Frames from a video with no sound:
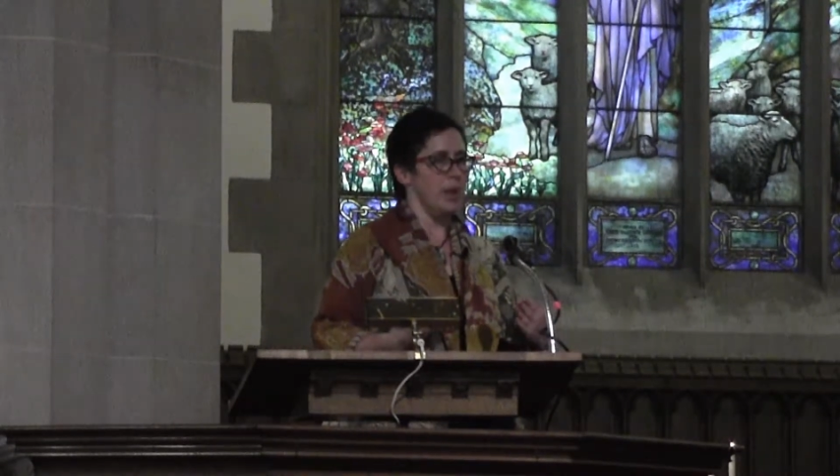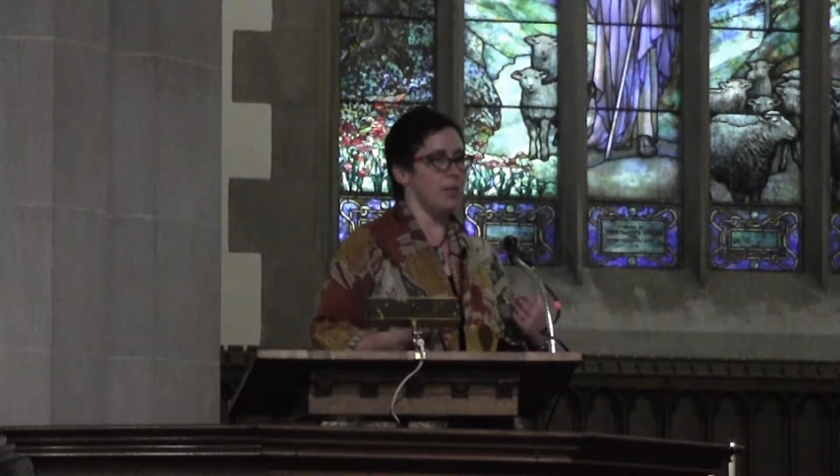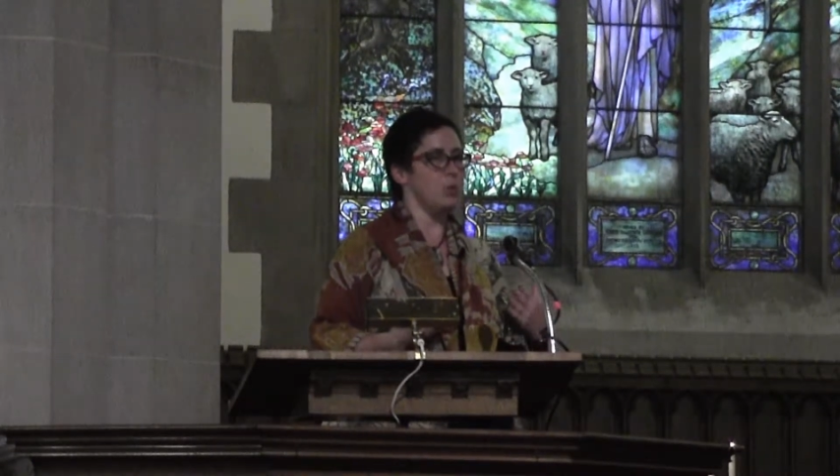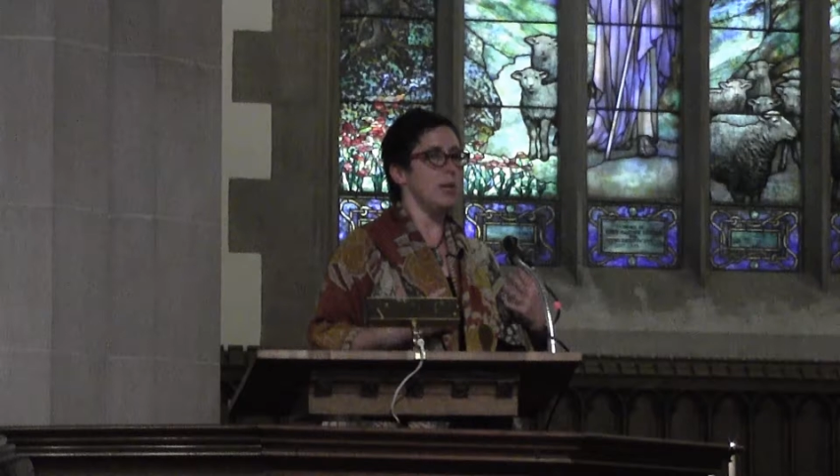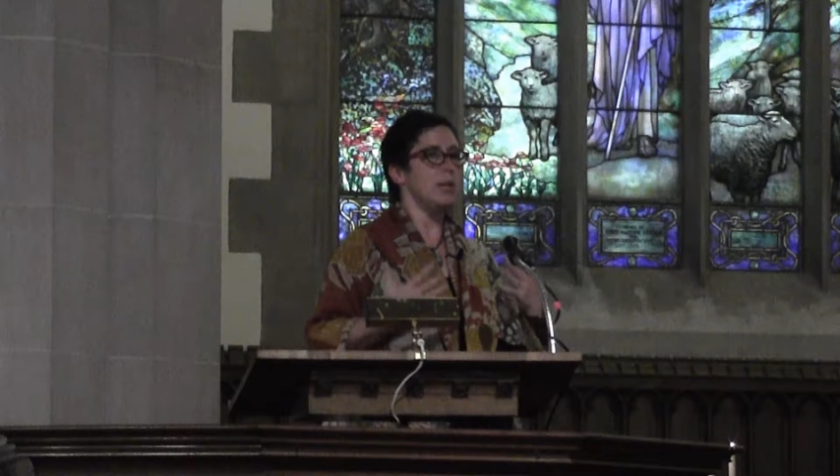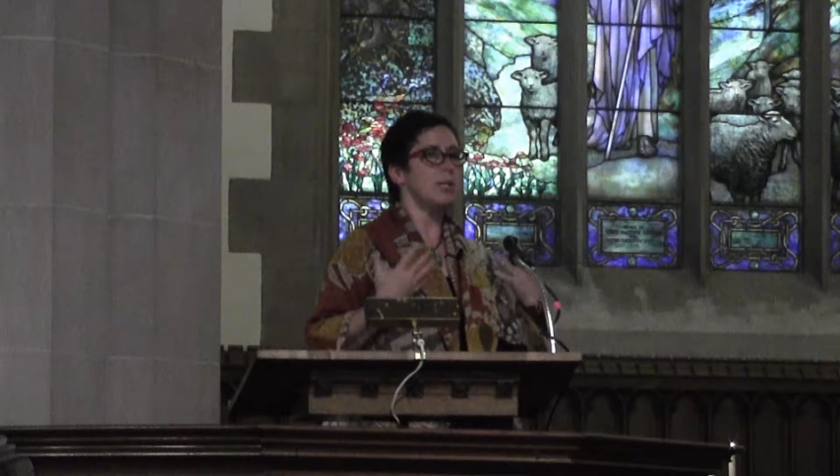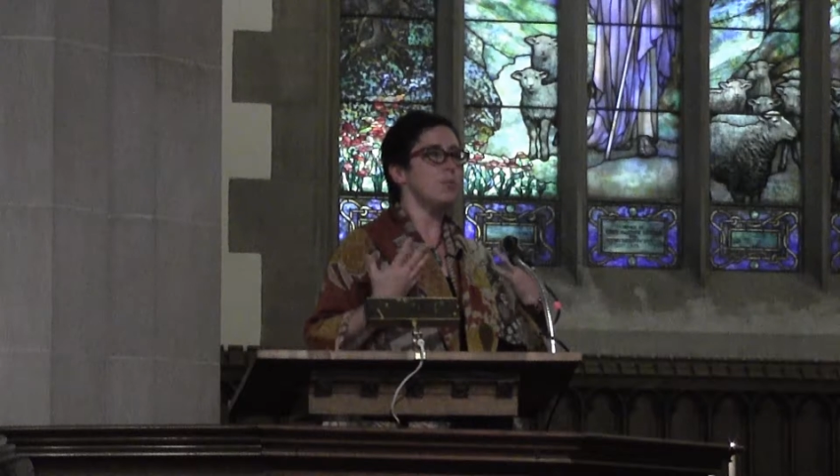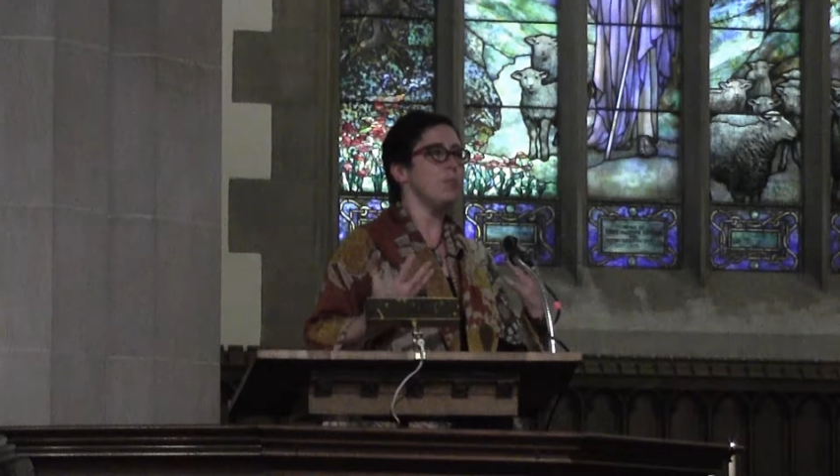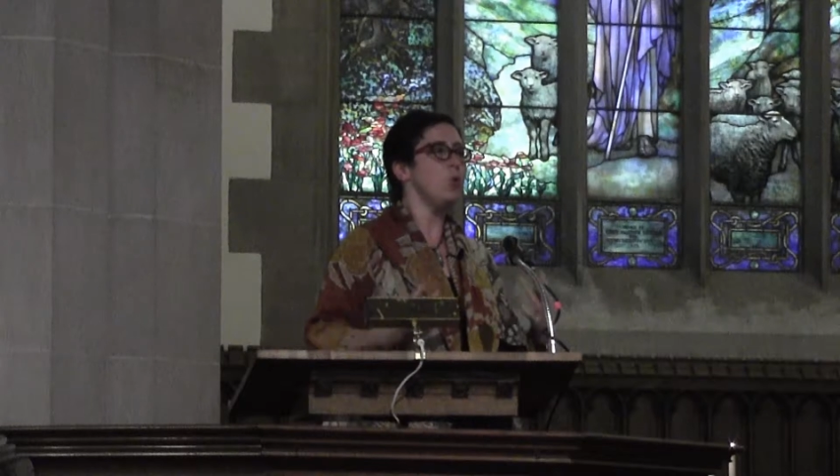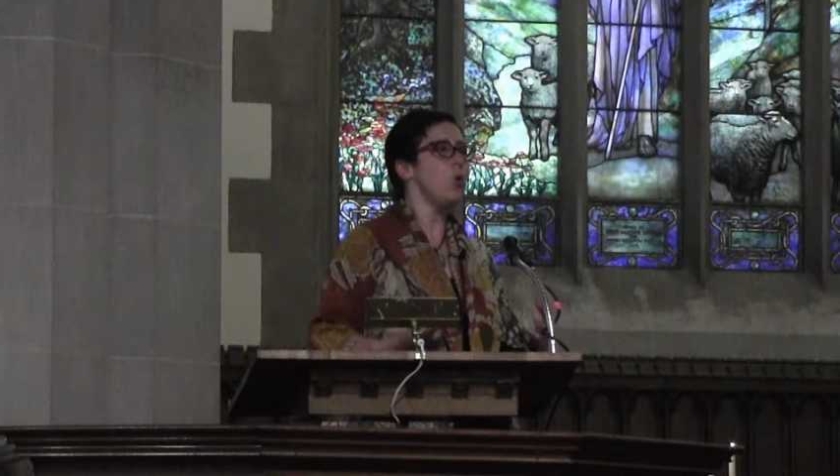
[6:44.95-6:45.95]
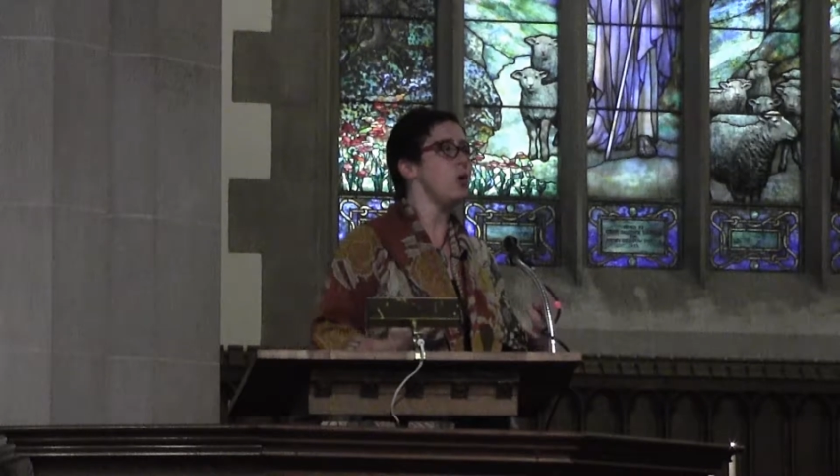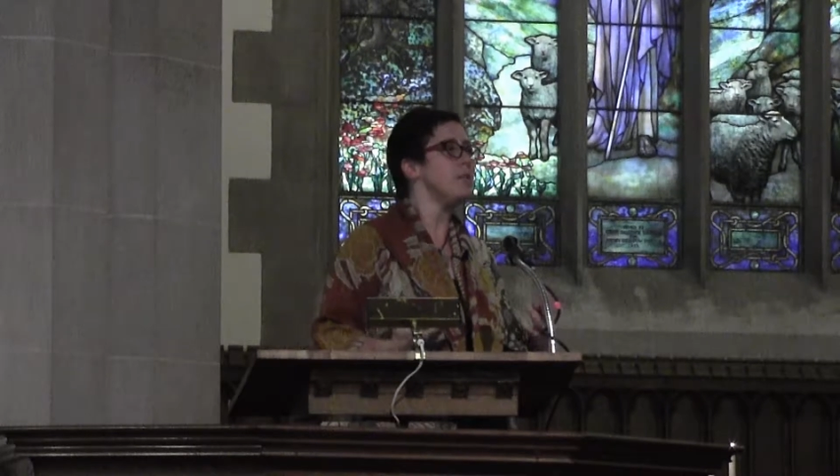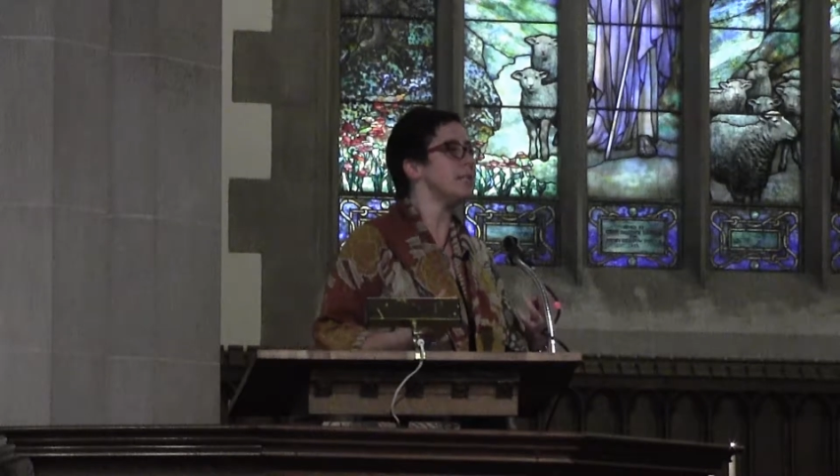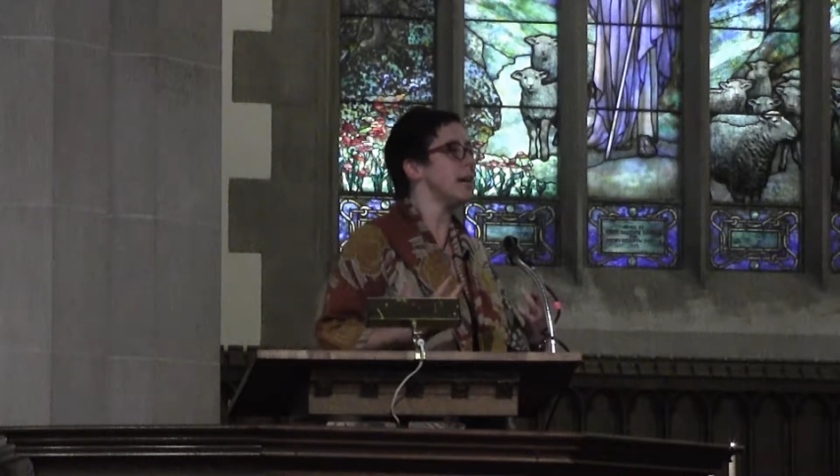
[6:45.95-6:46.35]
as we explore this